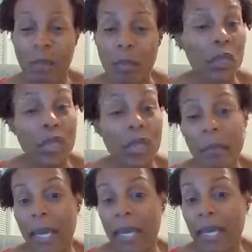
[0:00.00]
But you can
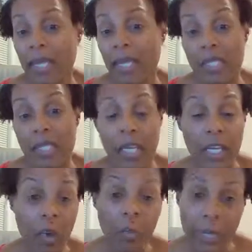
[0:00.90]
there's
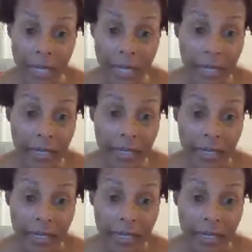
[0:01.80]
keto bread.